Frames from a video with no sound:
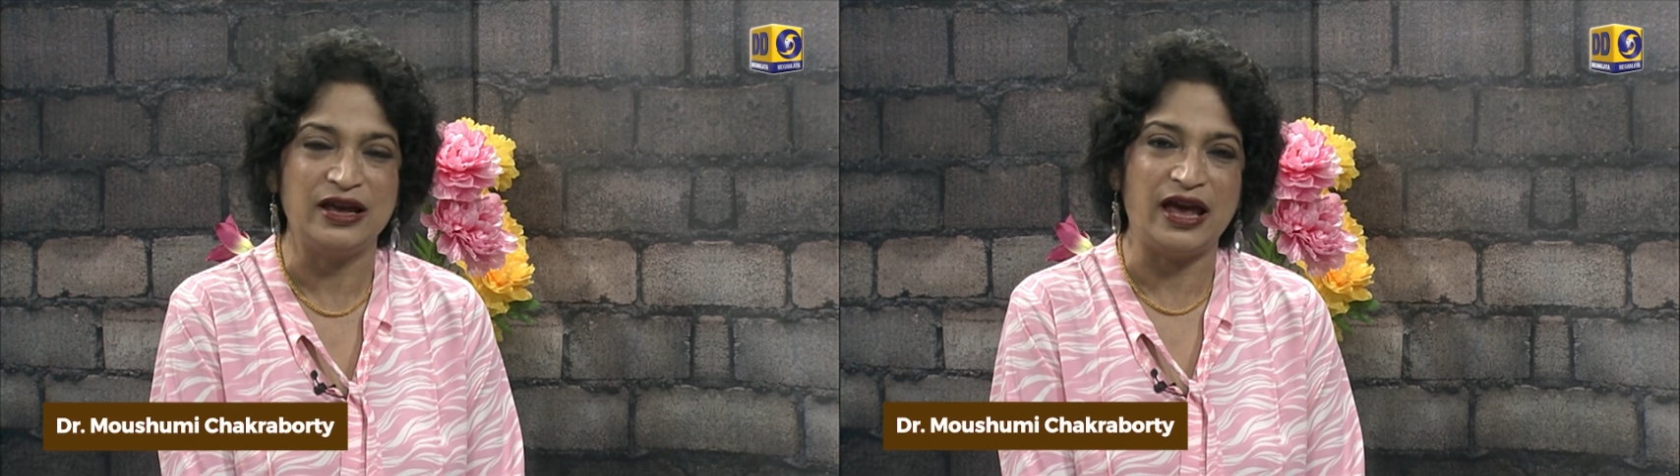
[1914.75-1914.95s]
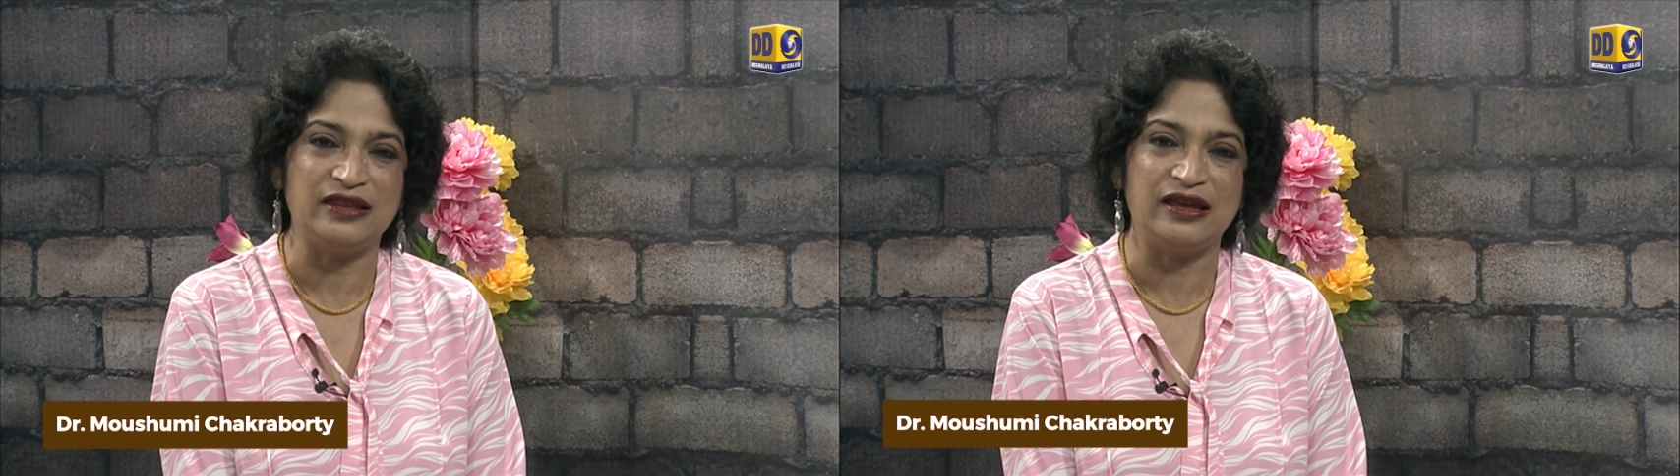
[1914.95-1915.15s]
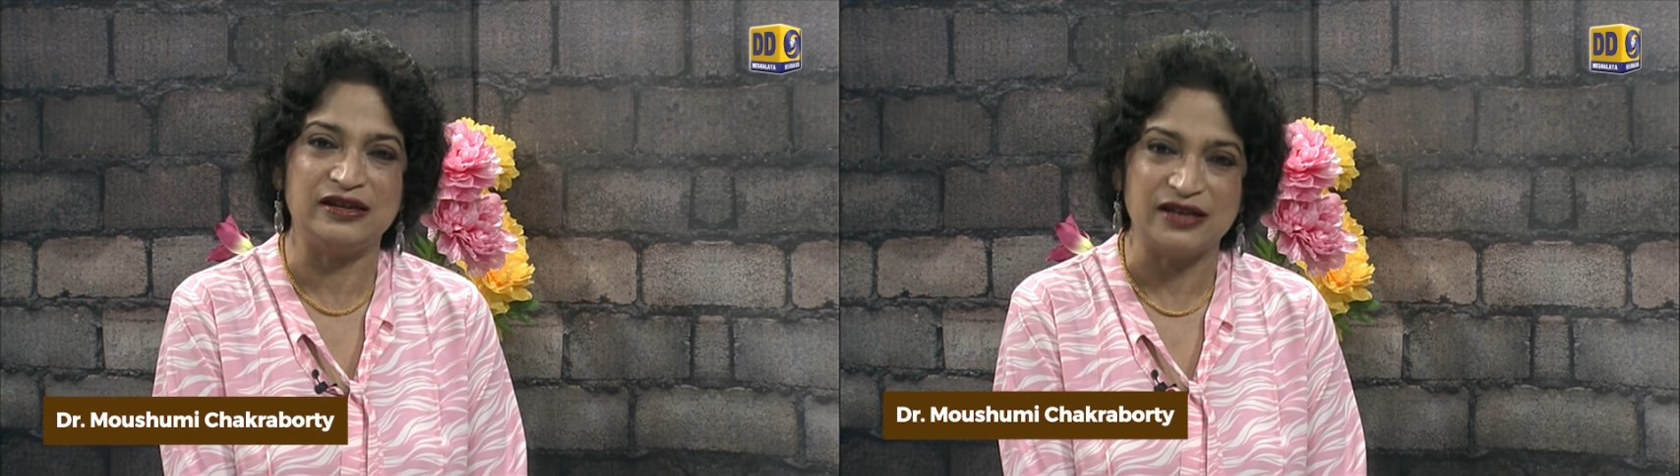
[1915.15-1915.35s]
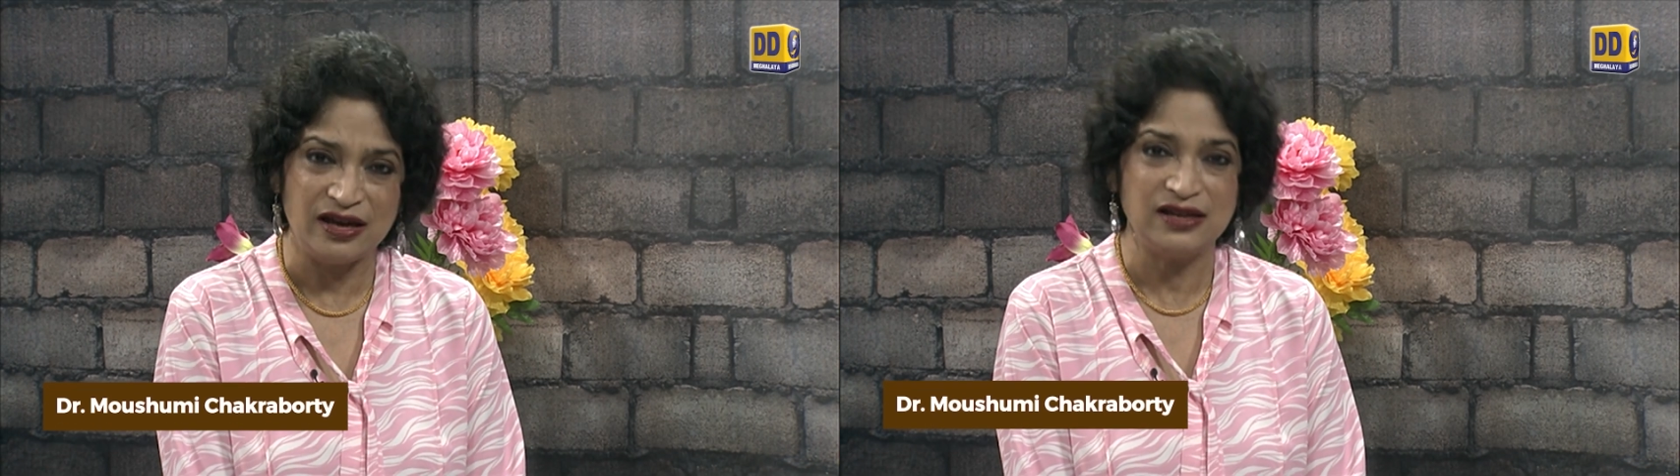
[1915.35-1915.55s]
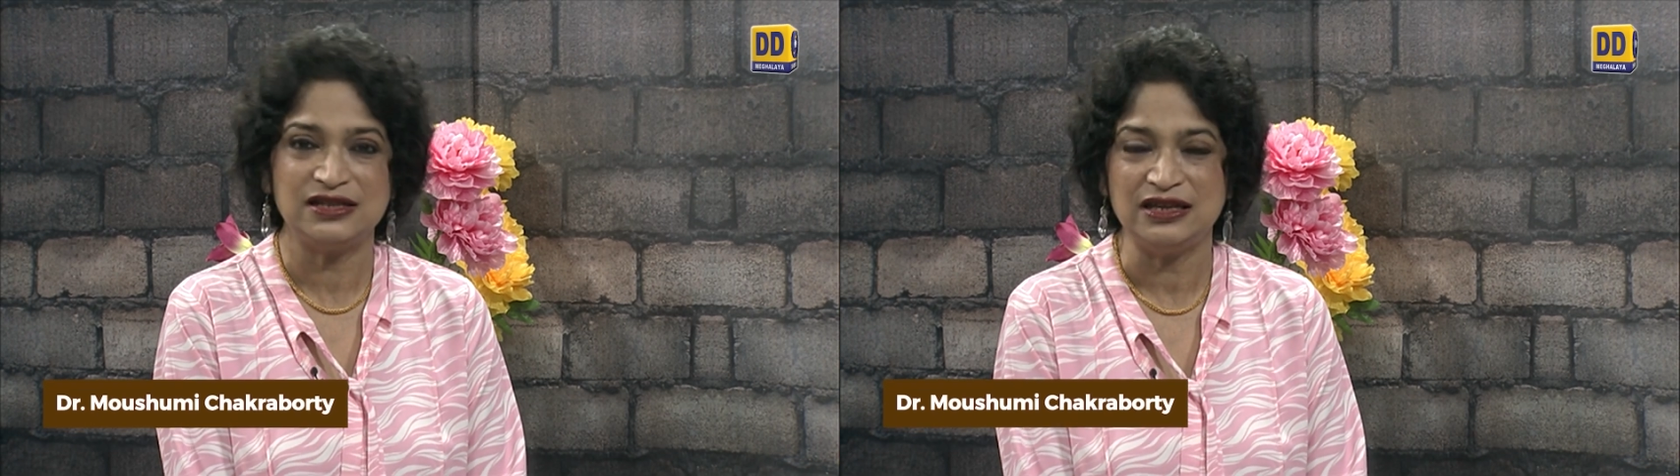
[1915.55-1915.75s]
and the
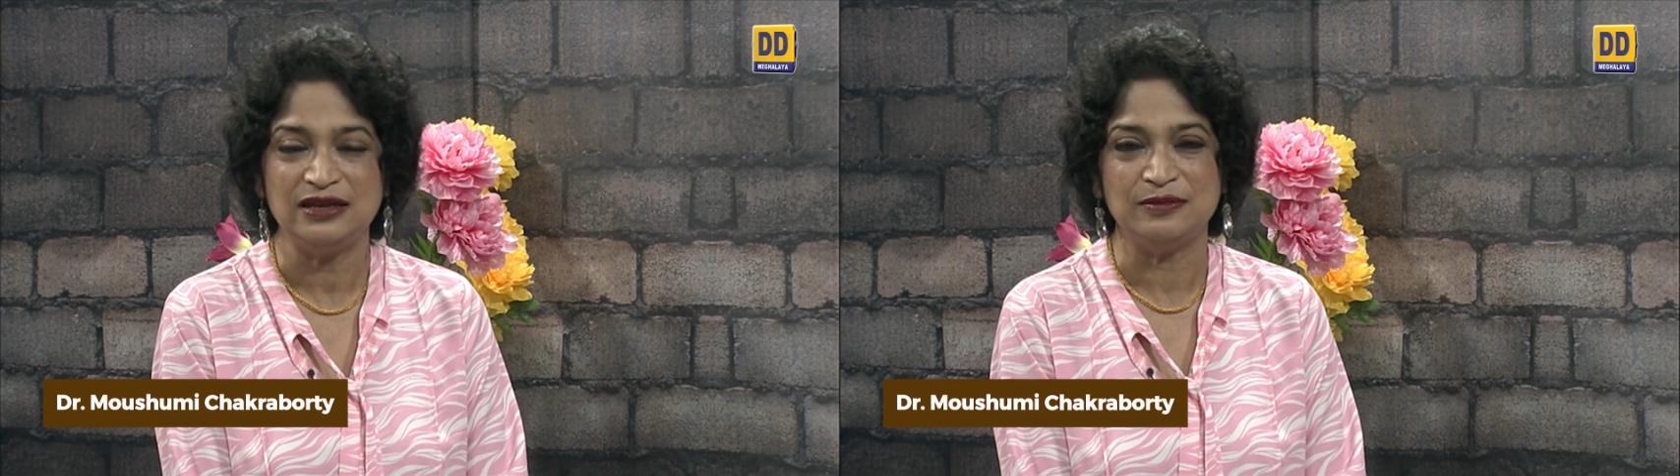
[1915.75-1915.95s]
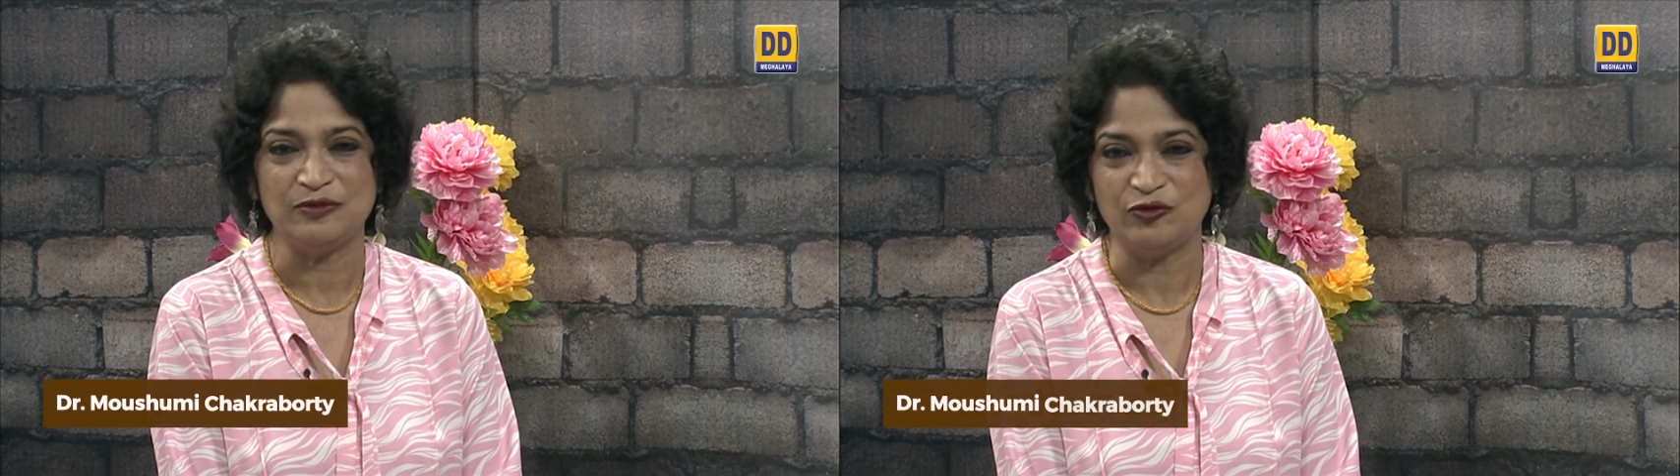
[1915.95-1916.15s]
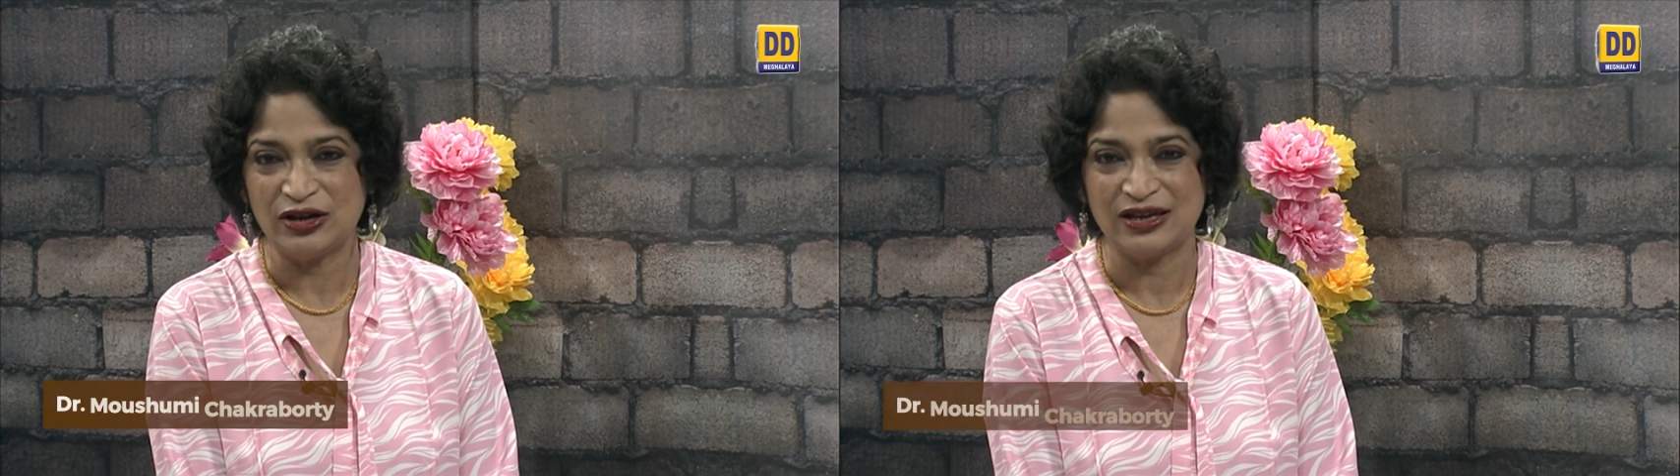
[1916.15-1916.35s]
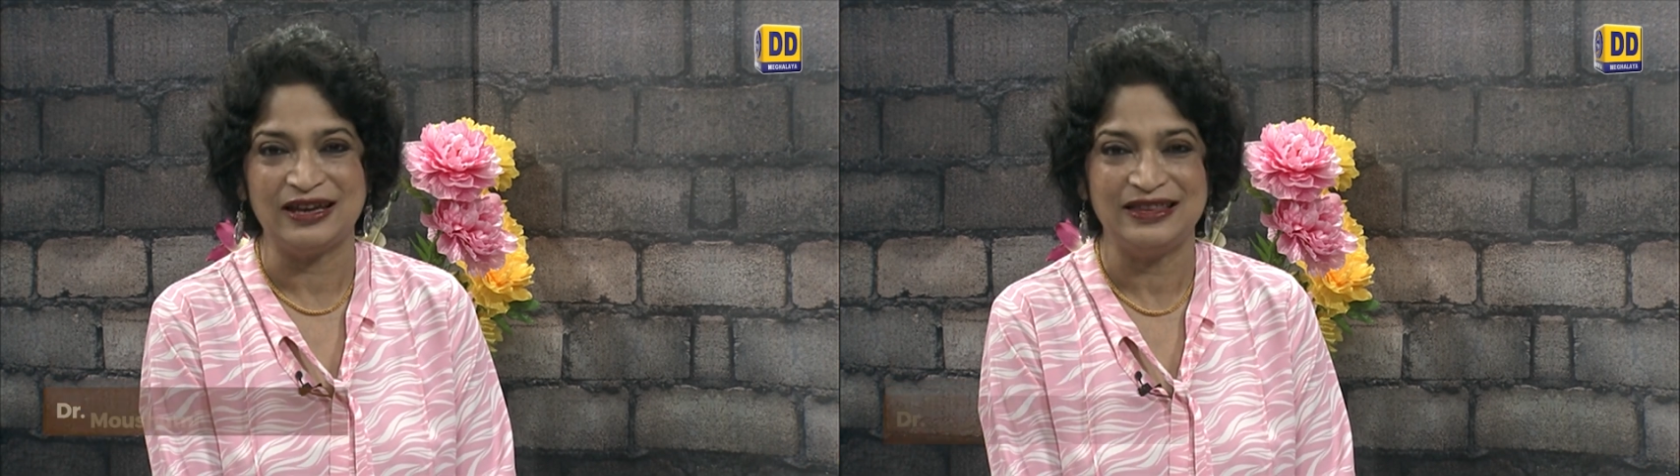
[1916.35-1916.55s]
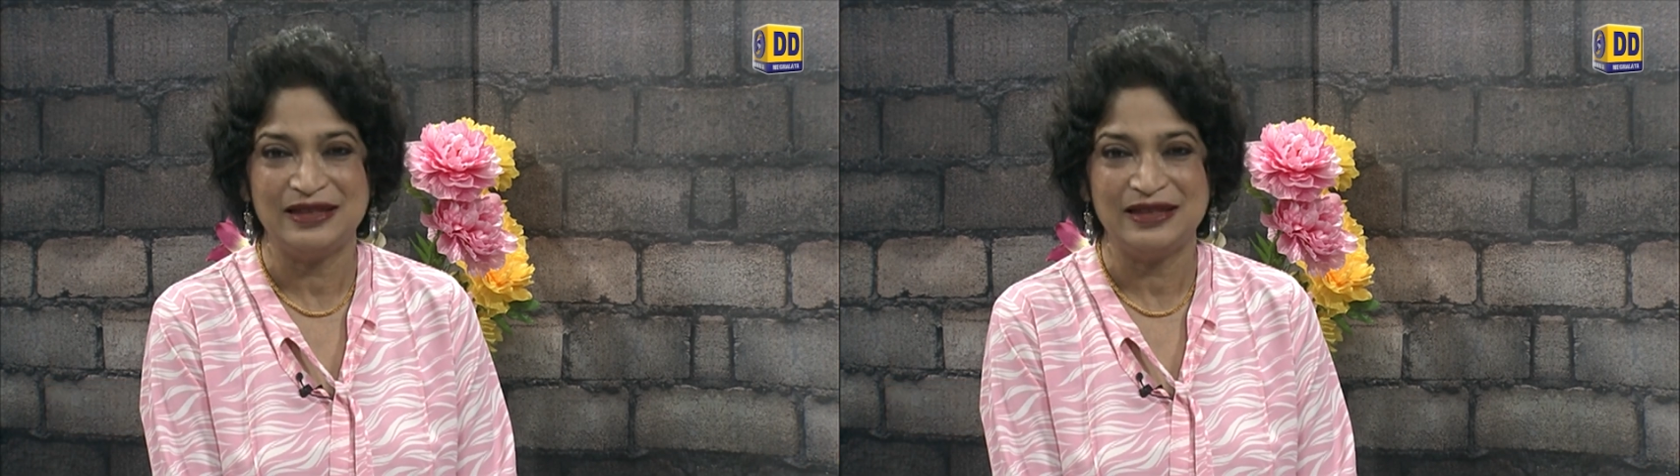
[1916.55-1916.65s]
entire team working in